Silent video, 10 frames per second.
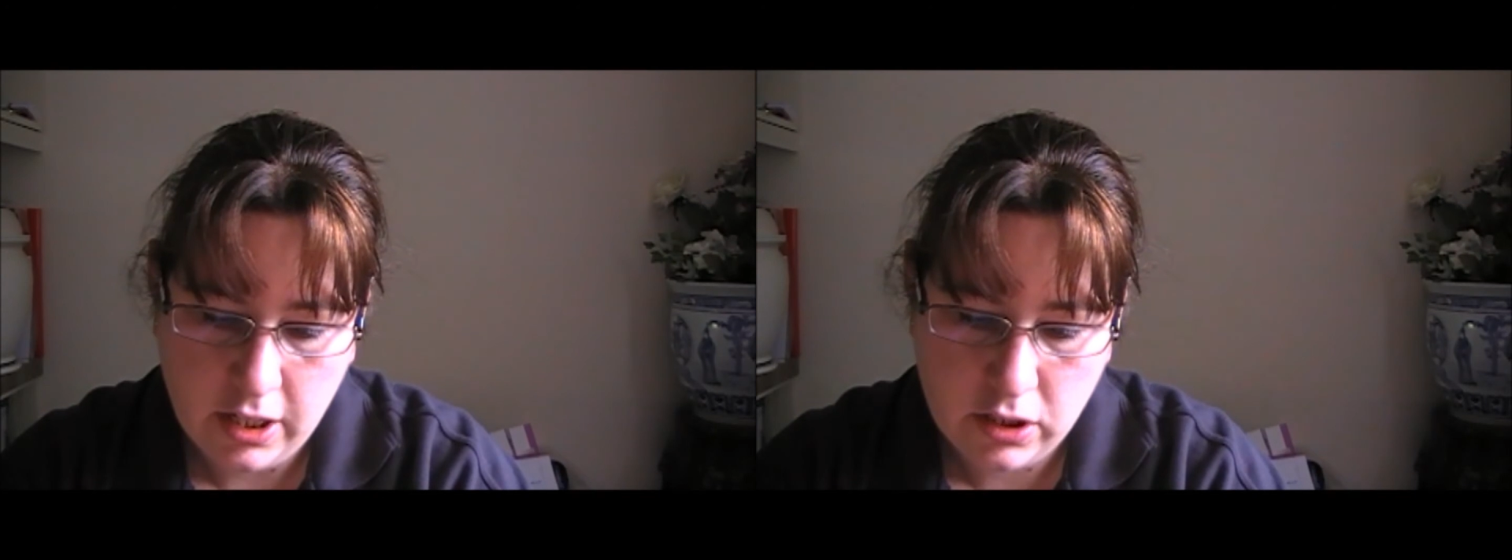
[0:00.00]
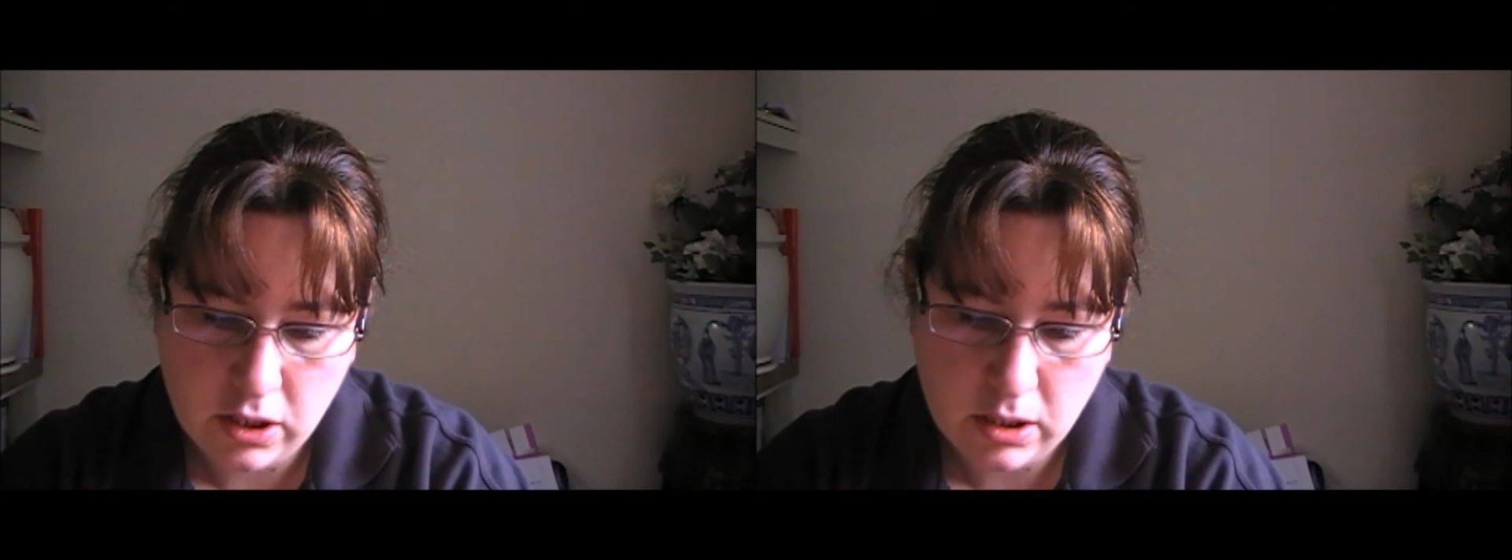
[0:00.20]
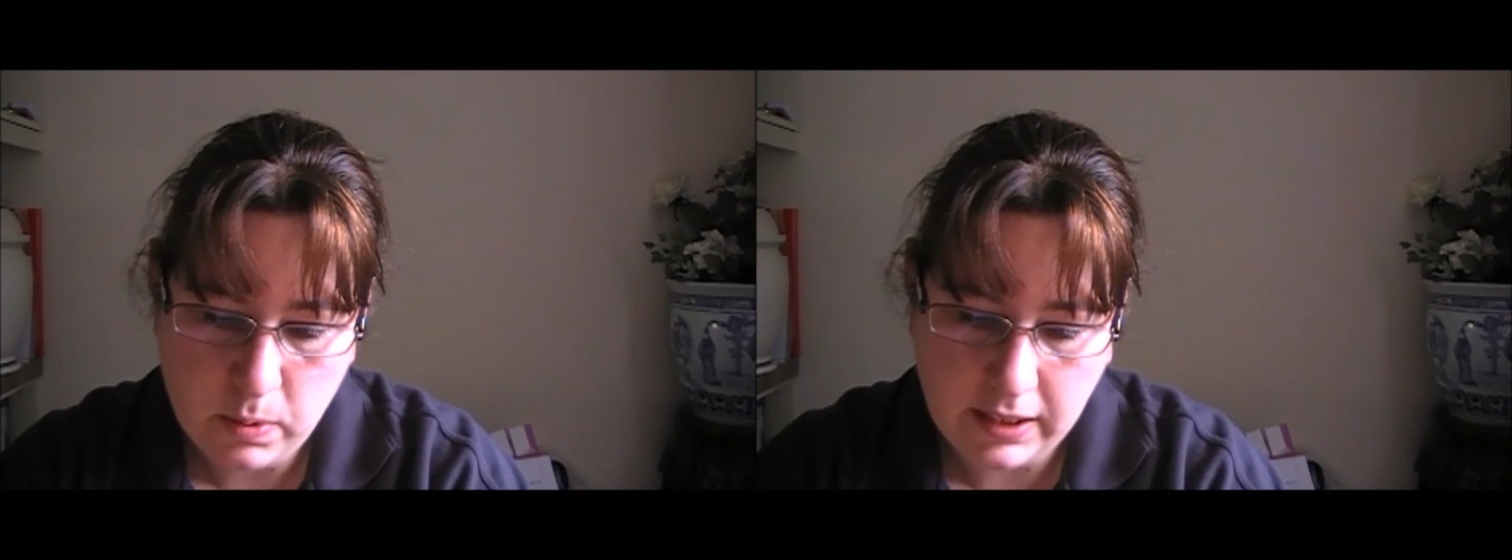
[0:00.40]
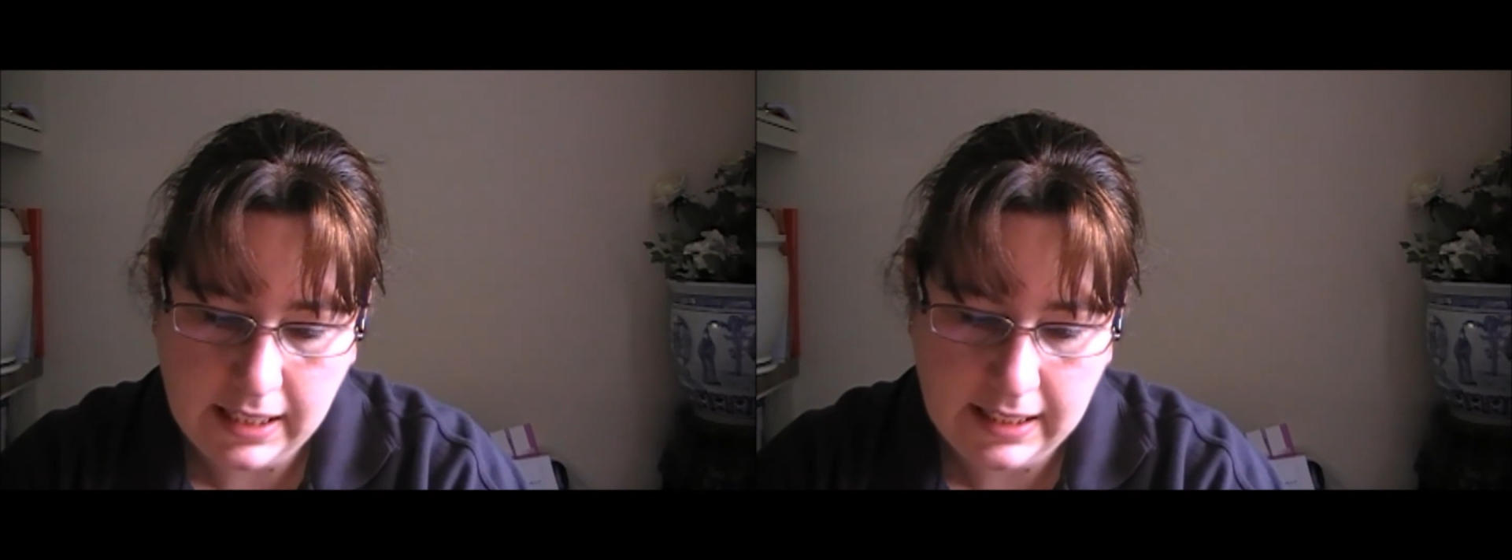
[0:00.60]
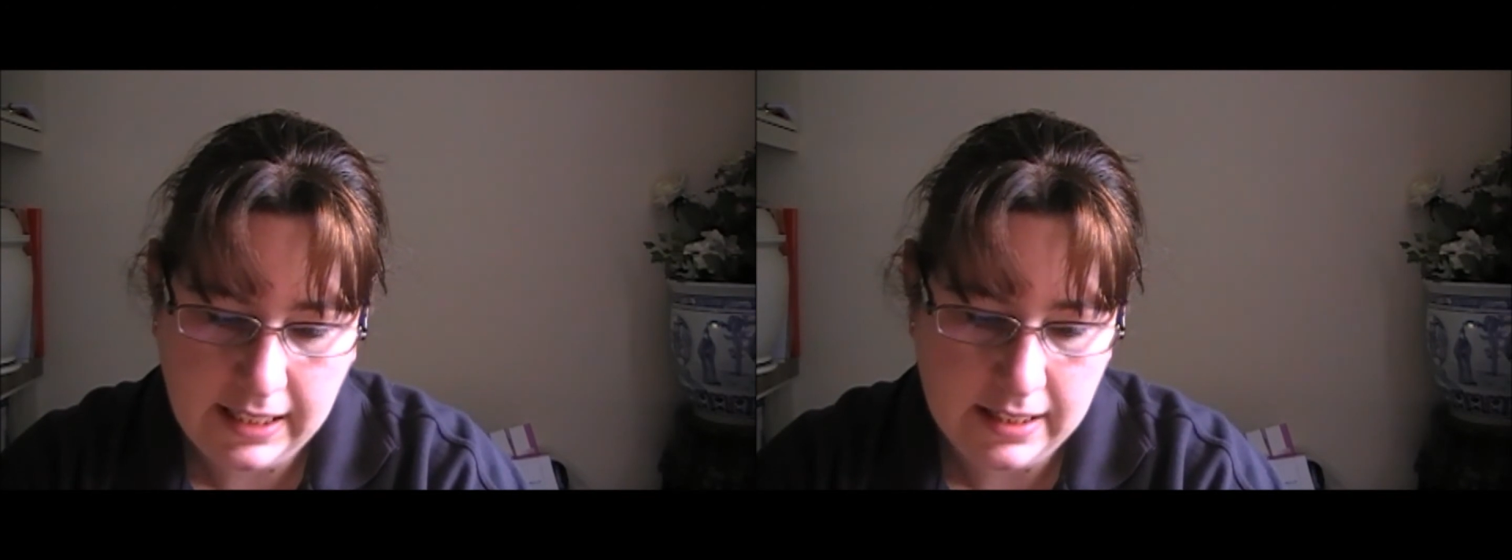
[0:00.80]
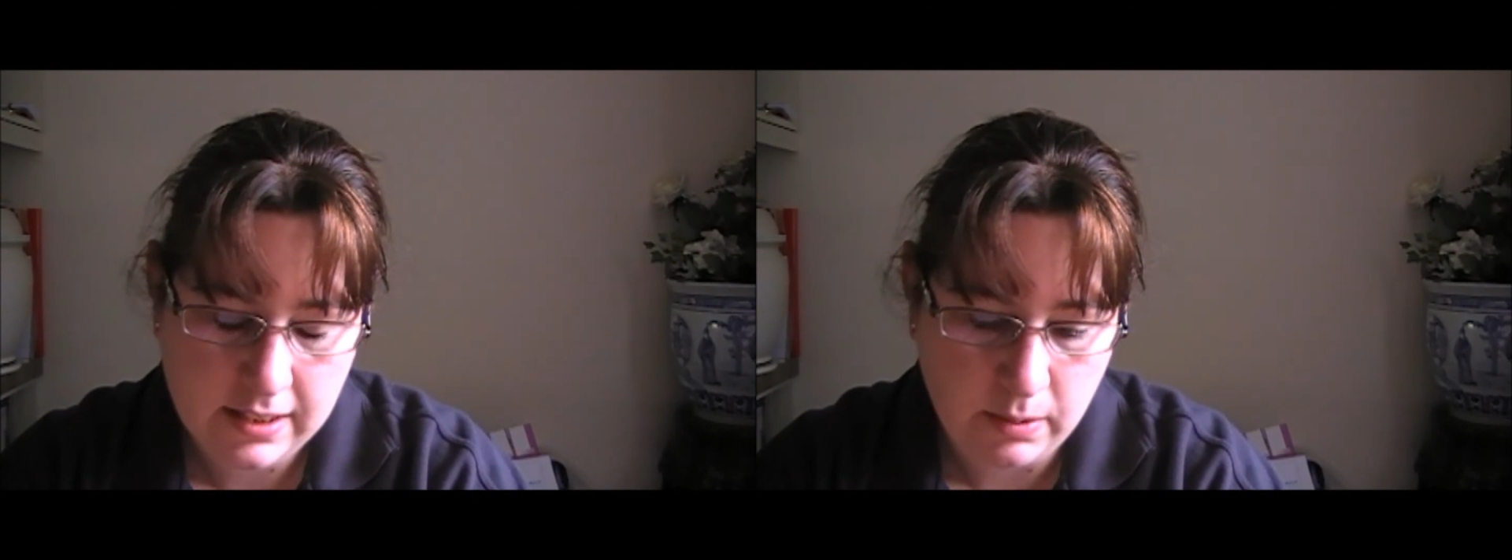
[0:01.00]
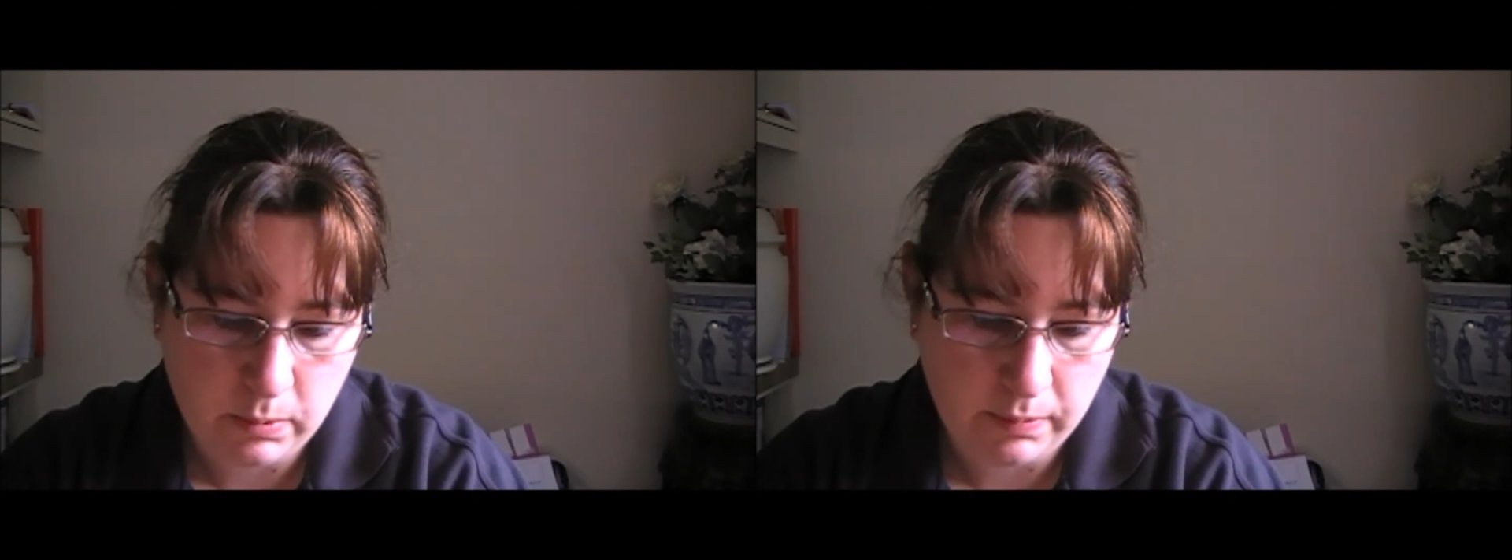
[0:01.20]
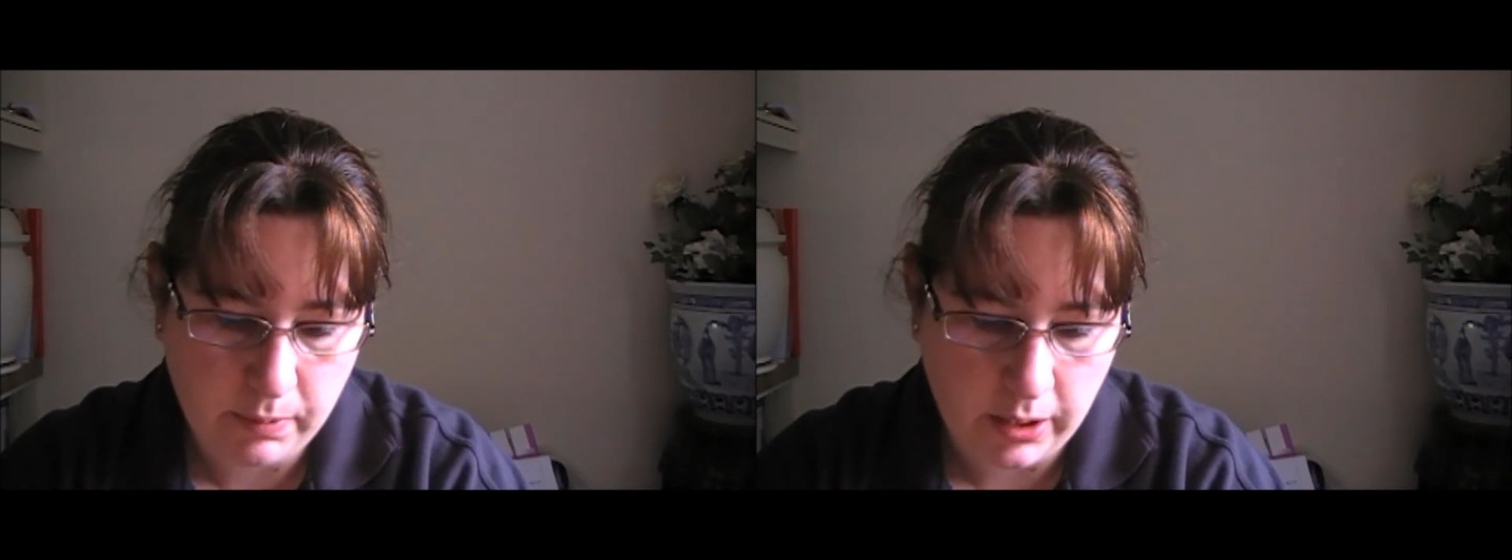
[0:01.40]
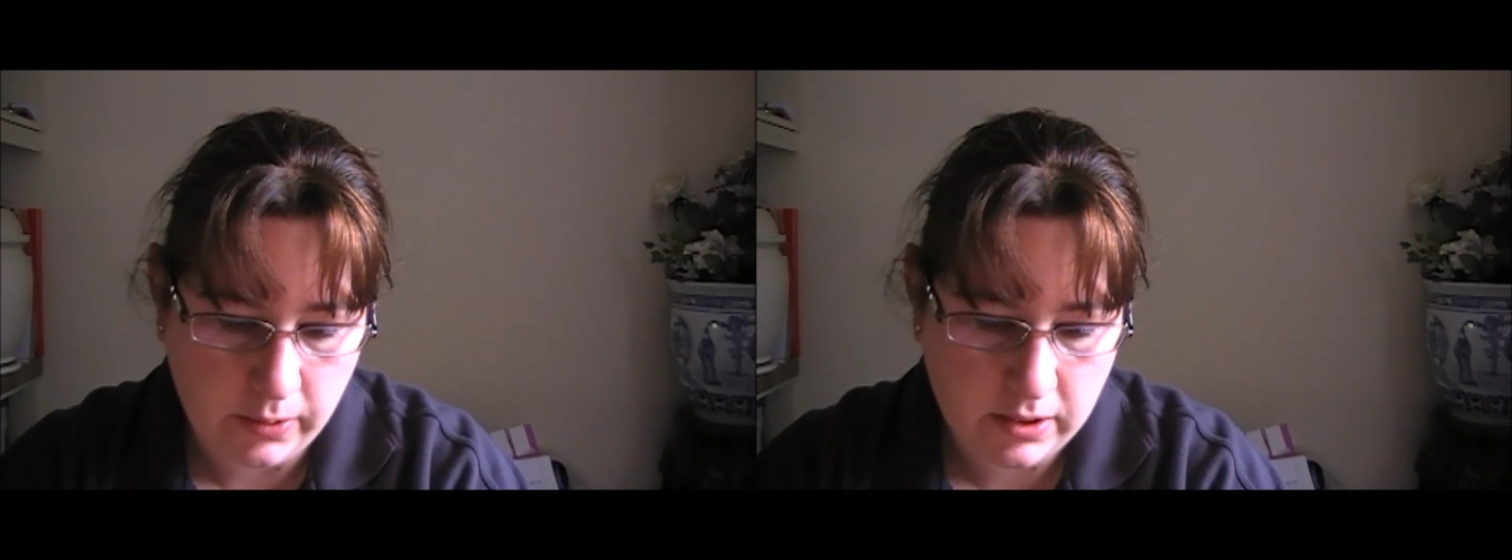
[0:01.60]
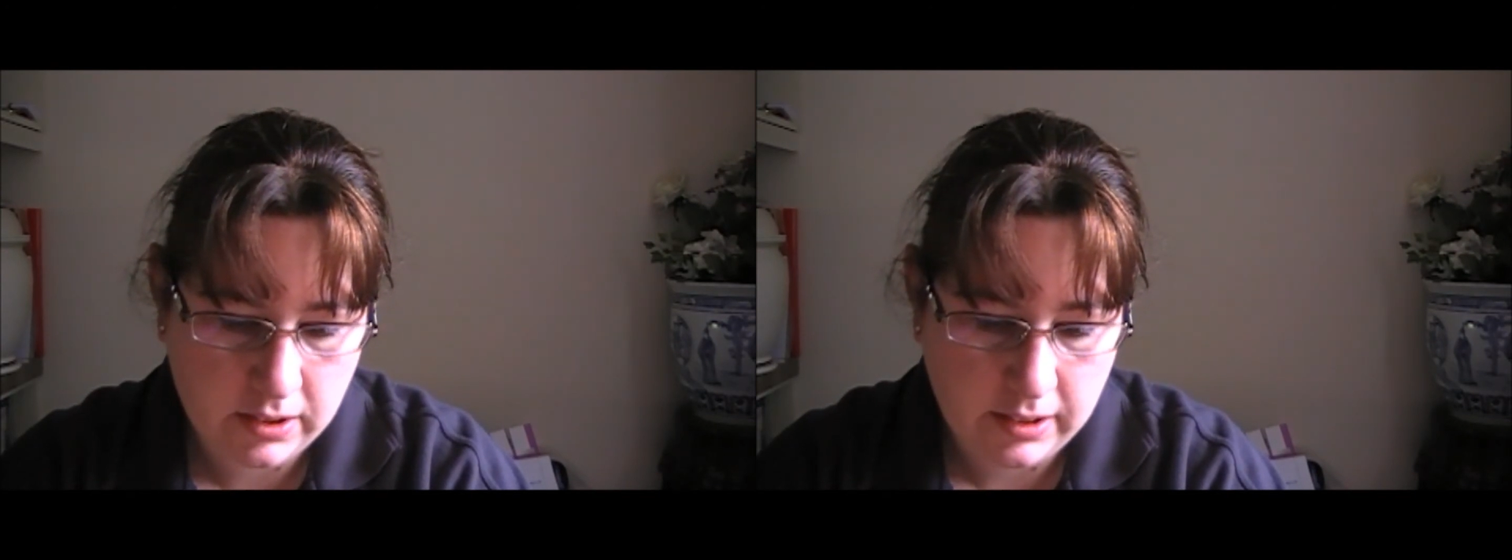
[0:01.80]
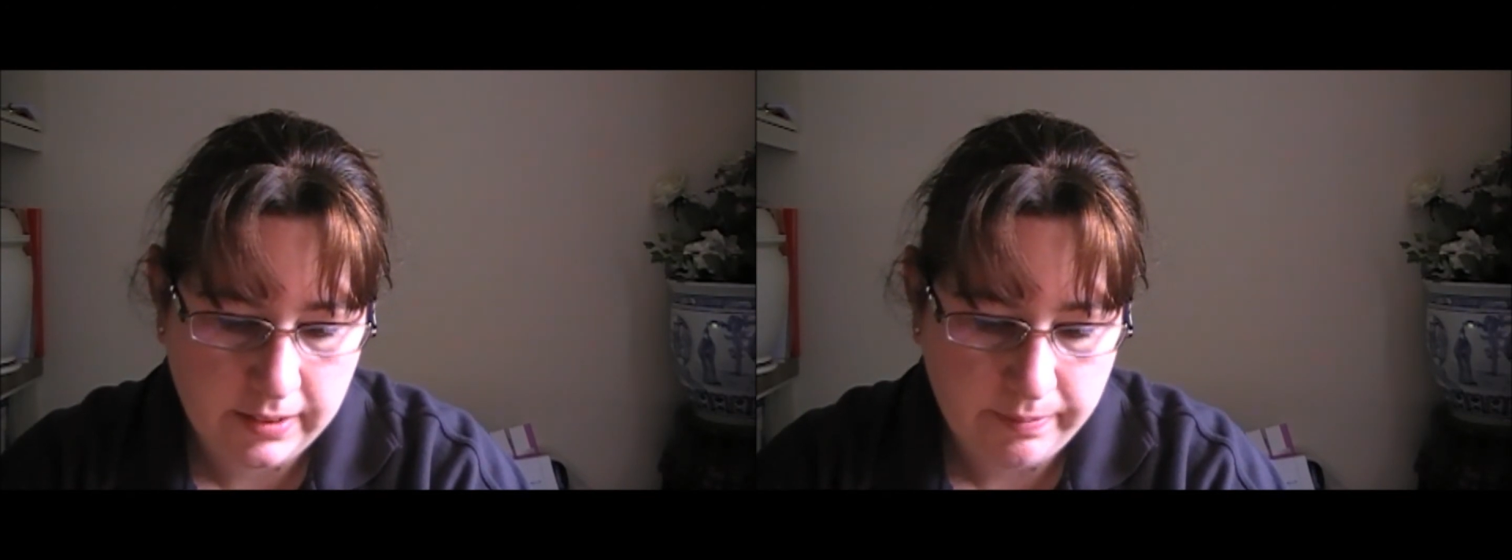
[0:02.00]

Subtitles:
just when he needs someone most.